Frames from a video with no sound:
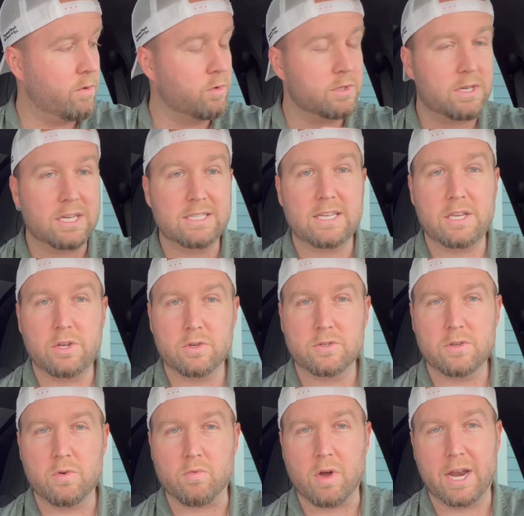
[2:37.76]
was
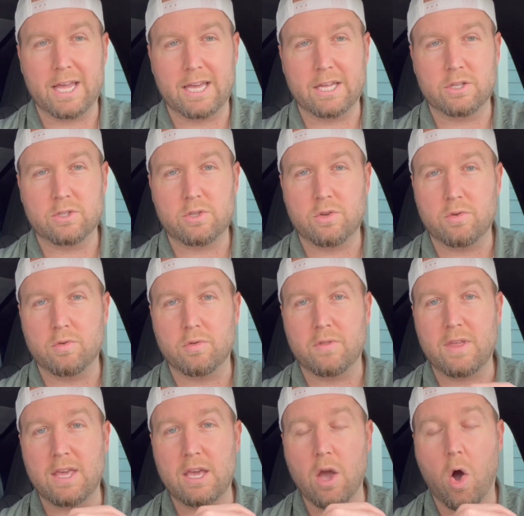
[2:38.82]
continuously running into
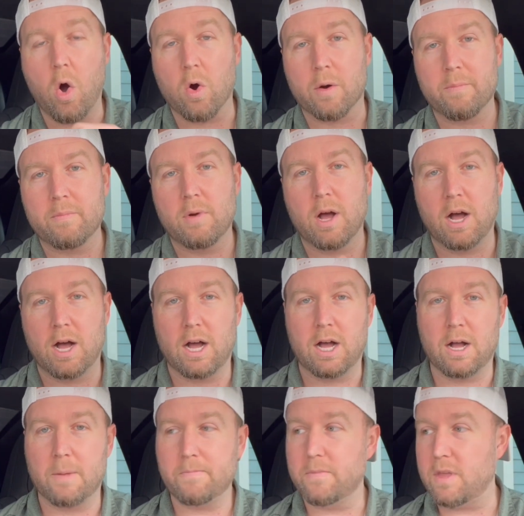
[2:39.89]
the
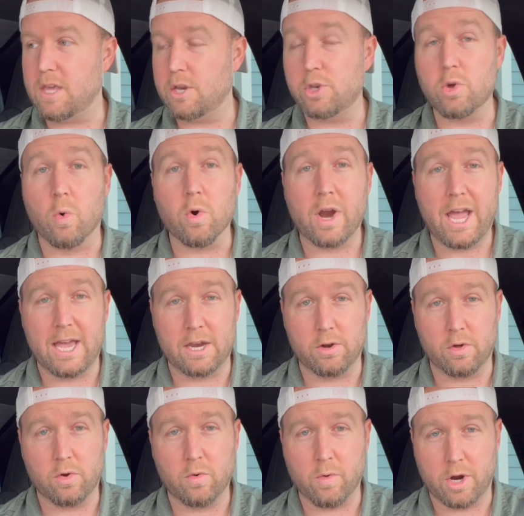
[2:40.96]
the door
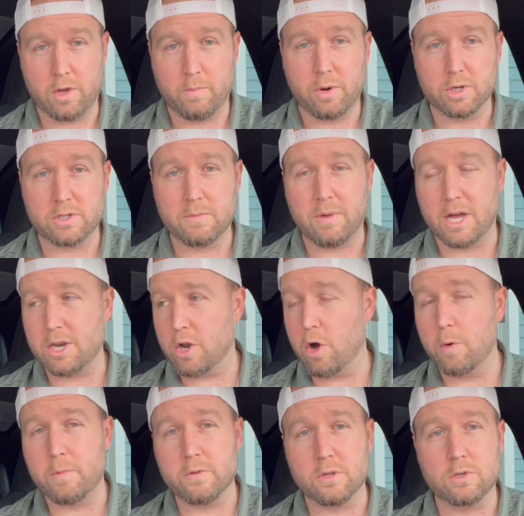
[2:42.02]
handle where you push the button to
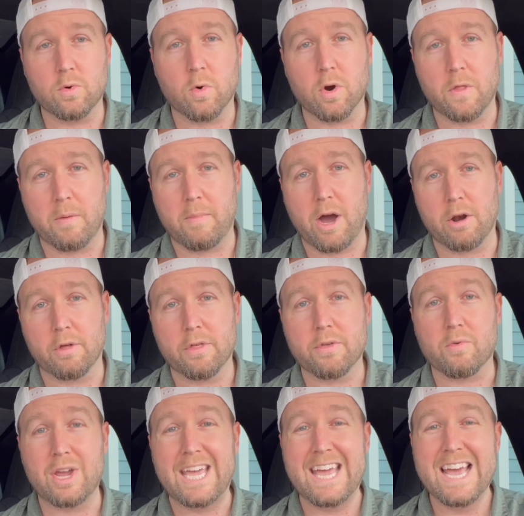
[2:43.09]
open the door in the Model
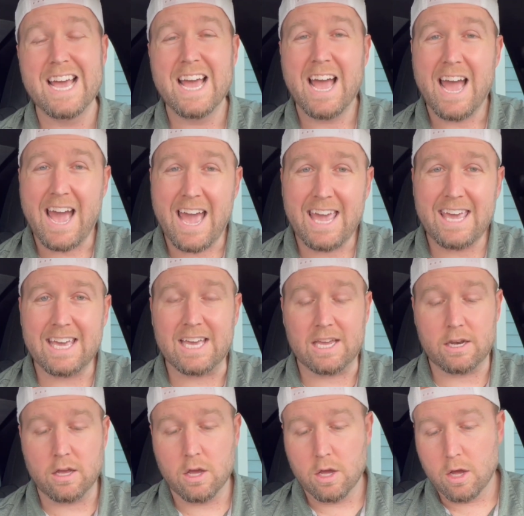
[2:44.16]
3.
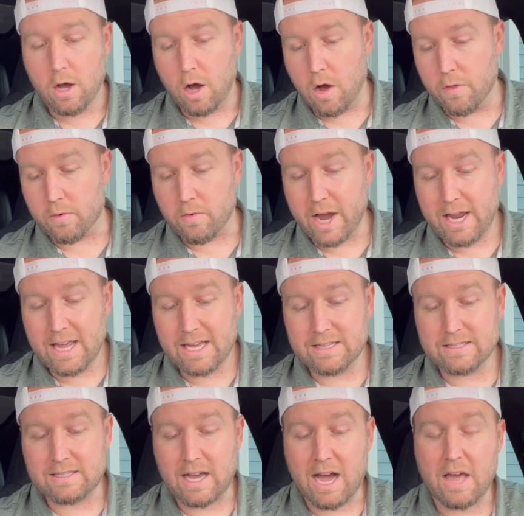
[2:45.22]
And on the
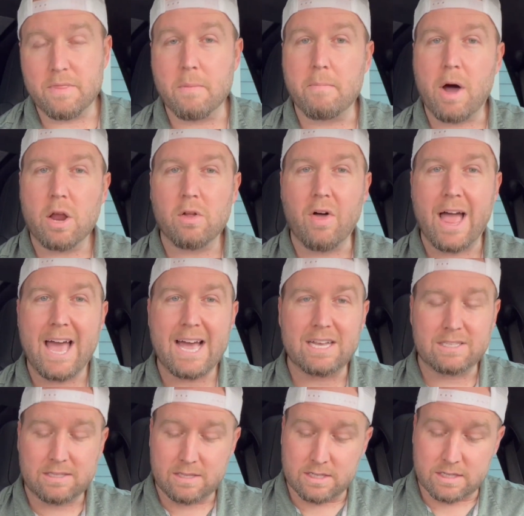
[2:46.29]
right-hand side, the Model
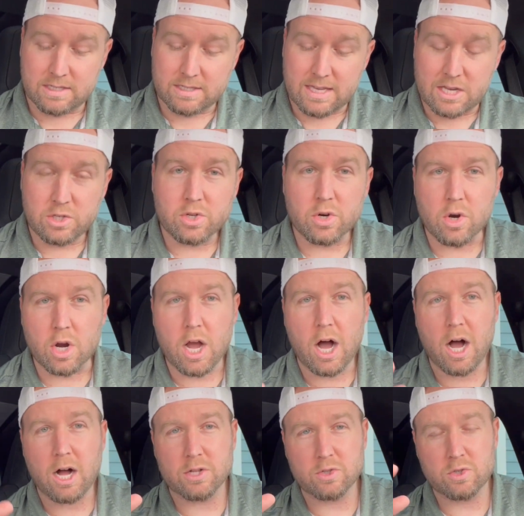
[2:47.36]
S, the center
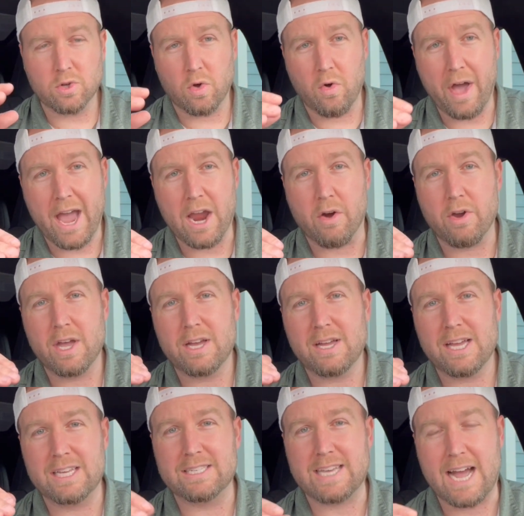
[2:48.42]
console
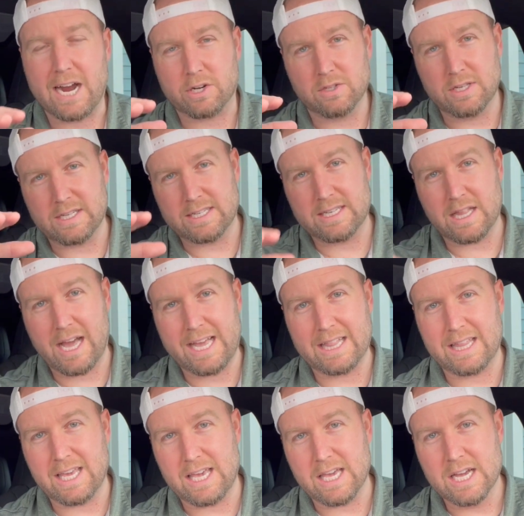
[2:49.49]
area is actually
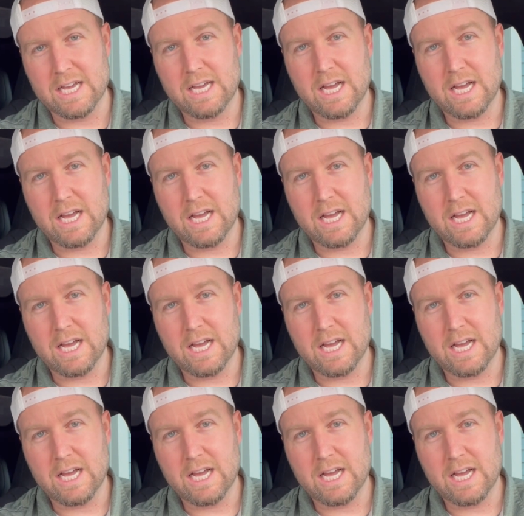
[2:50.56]
slightly